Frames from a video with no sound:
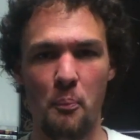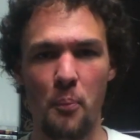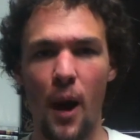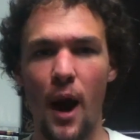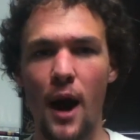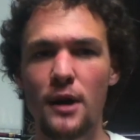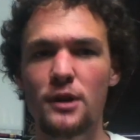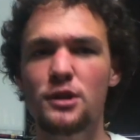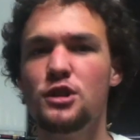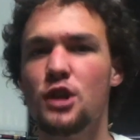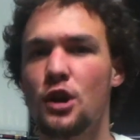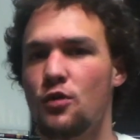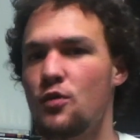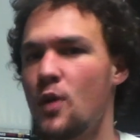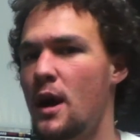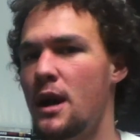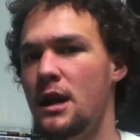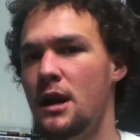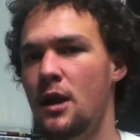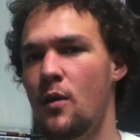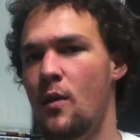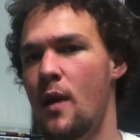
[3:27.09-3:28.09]
Bugs are
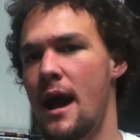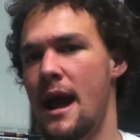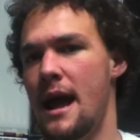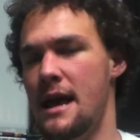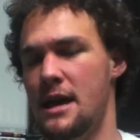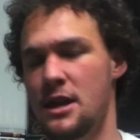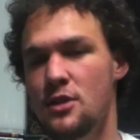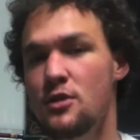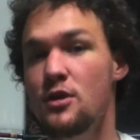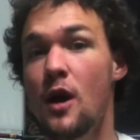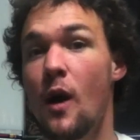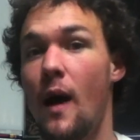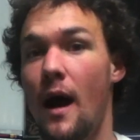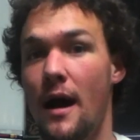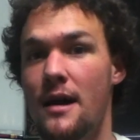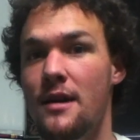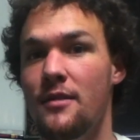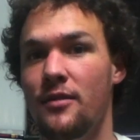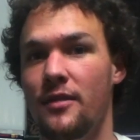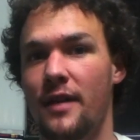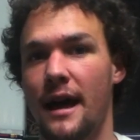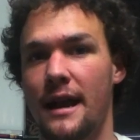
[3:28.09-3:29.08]
running away. You know
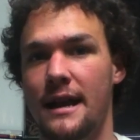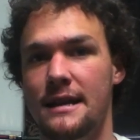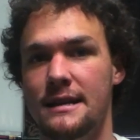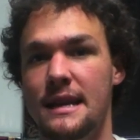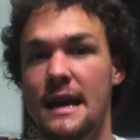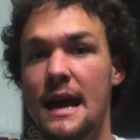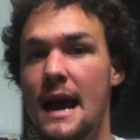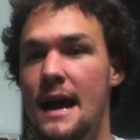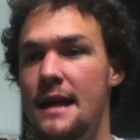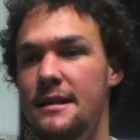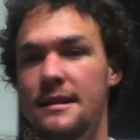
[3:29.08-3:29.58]
how evil that is.